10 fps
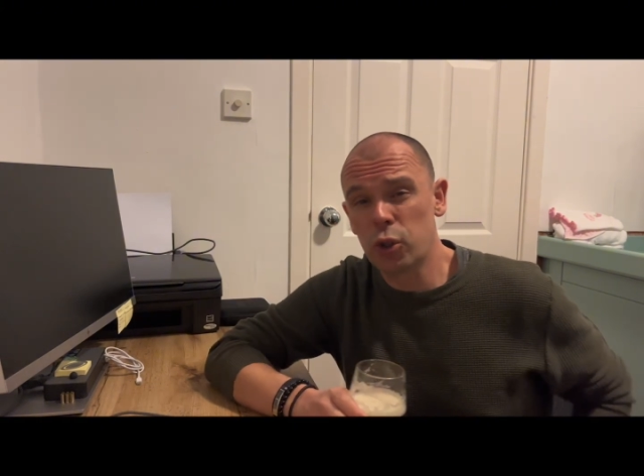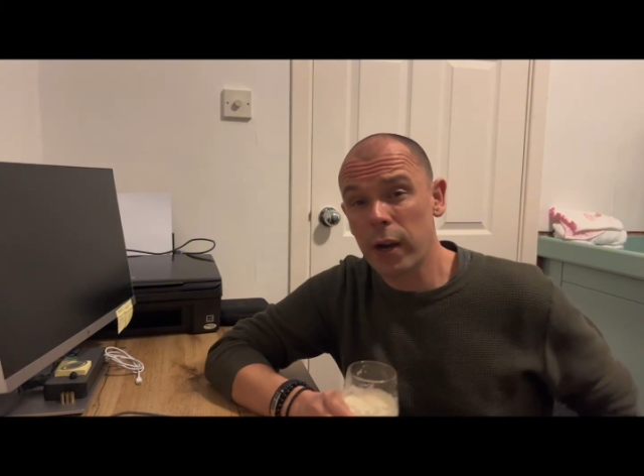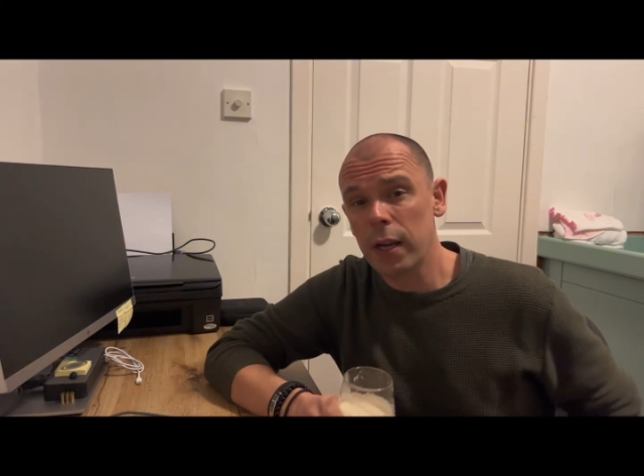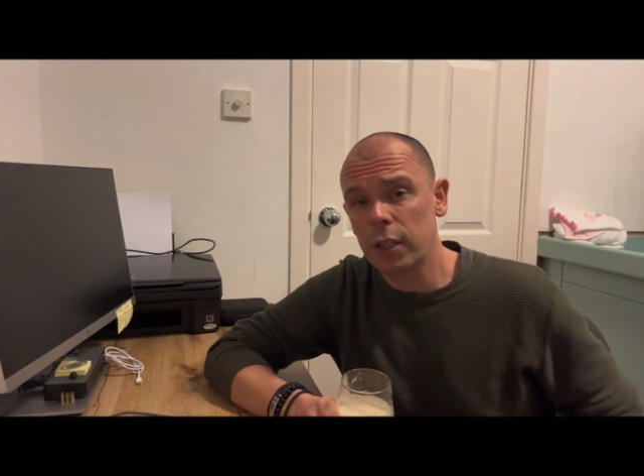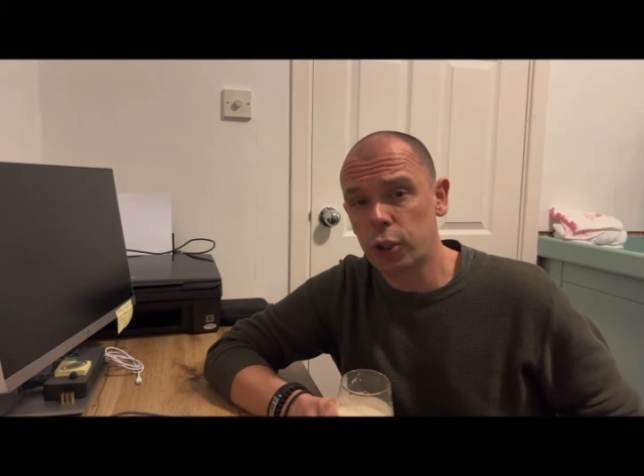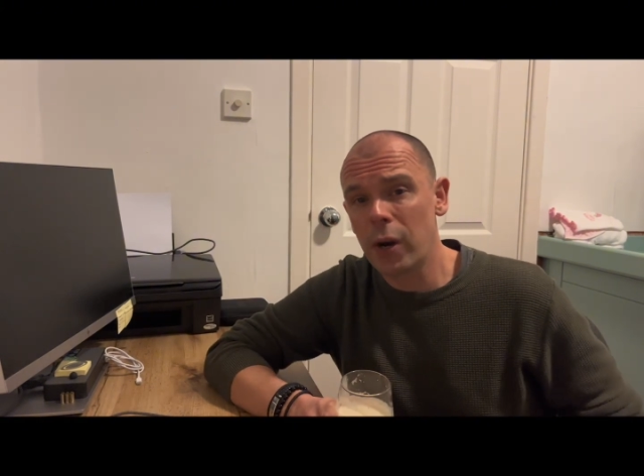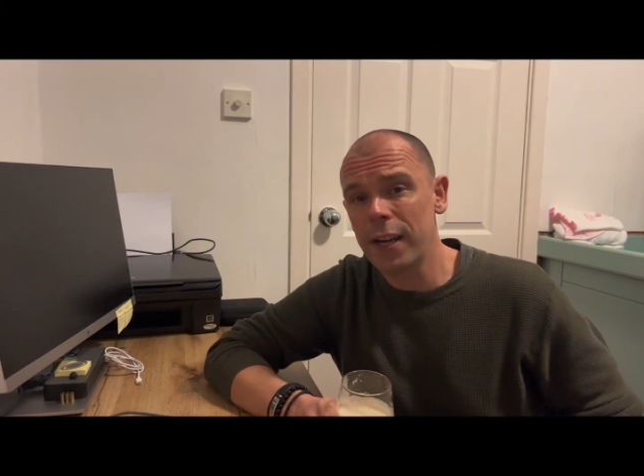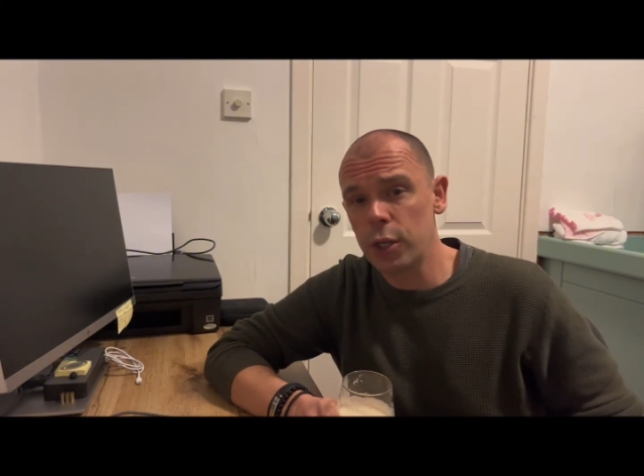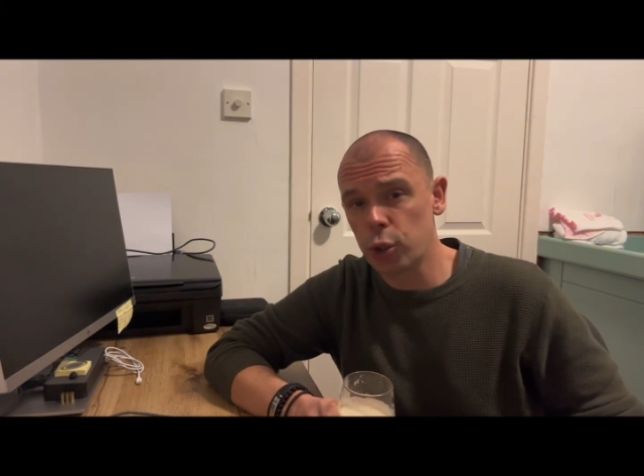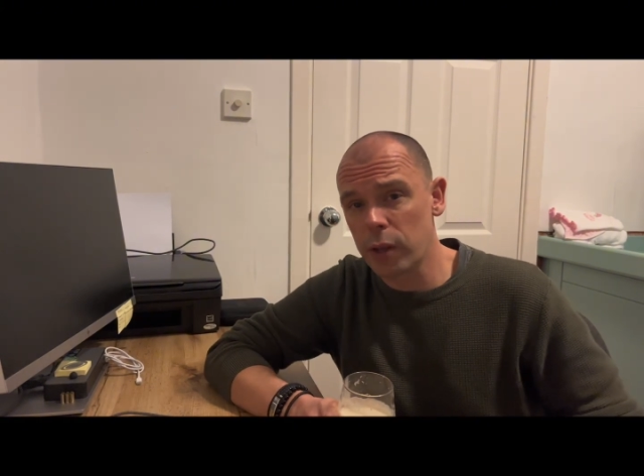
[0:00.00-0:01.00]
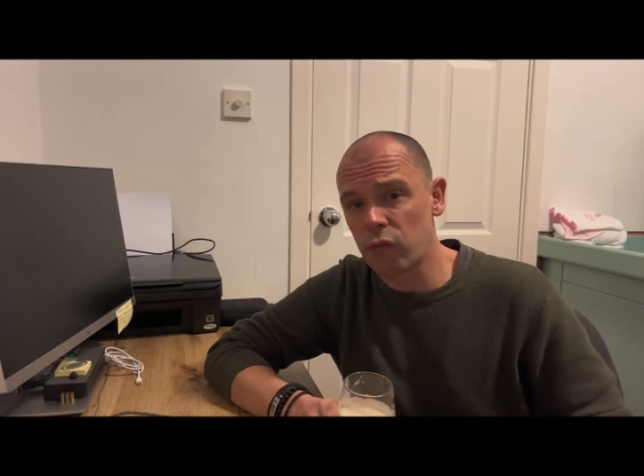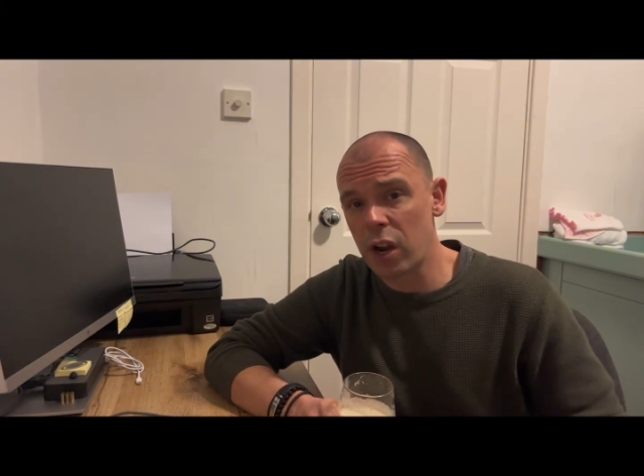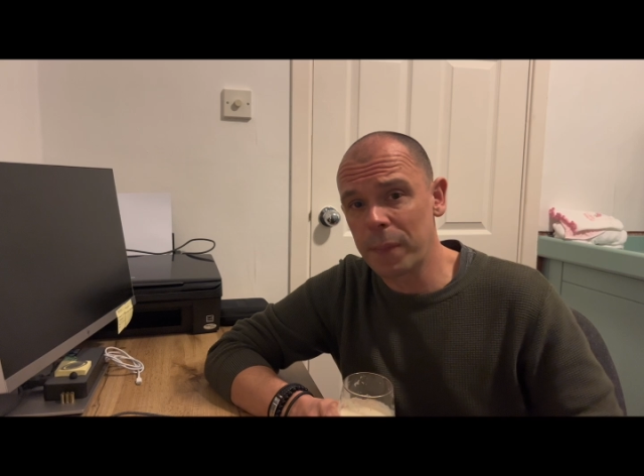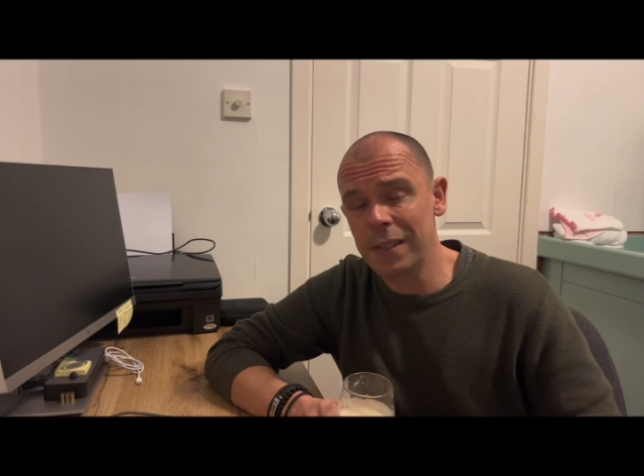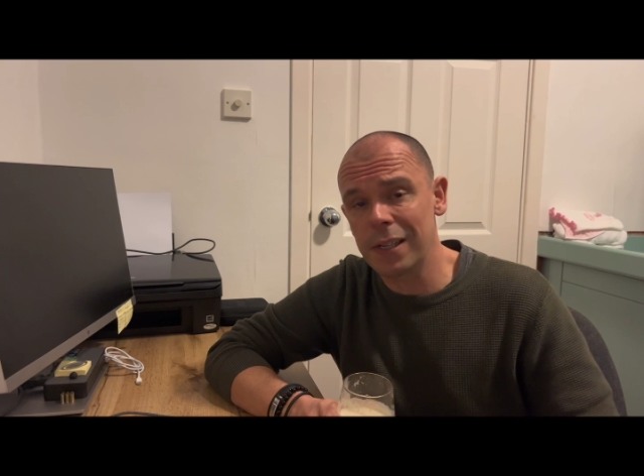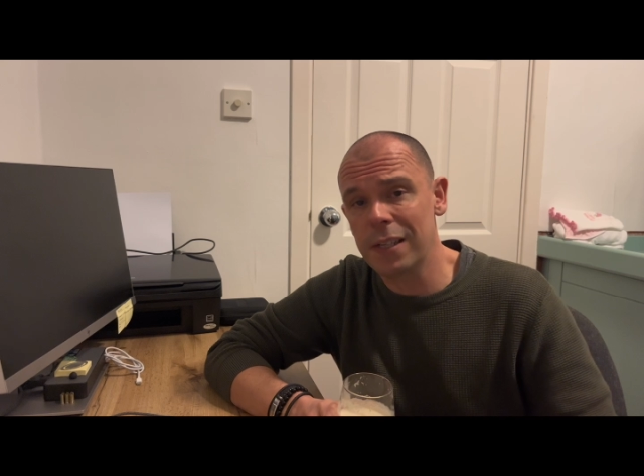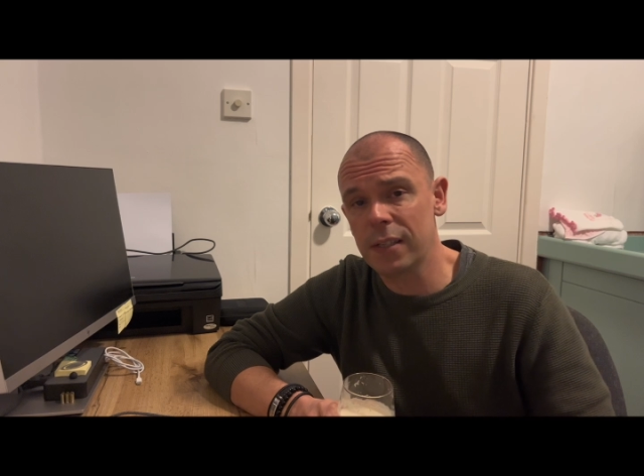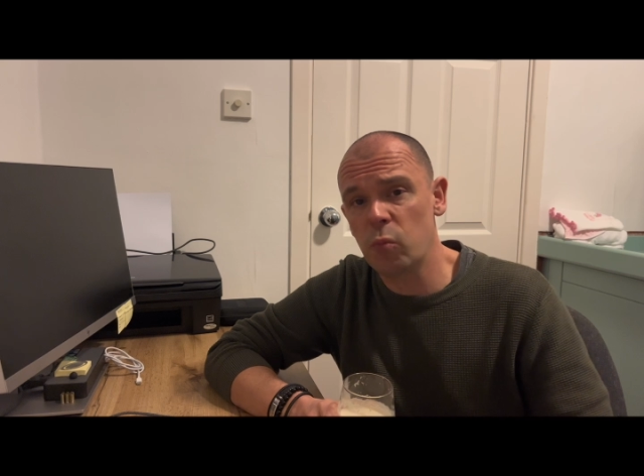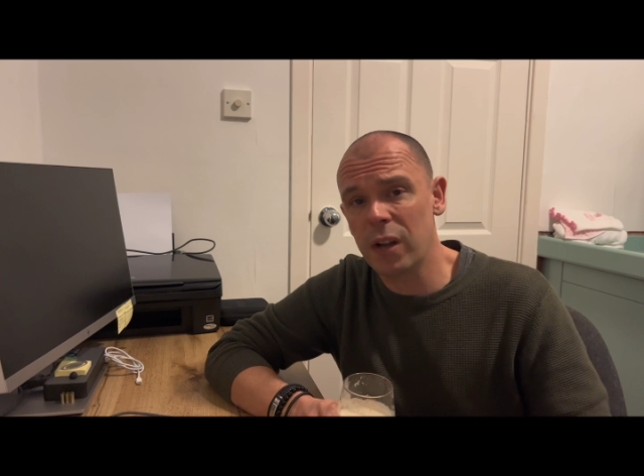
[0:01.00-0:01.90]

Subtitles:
to try and enjoy the rugby season.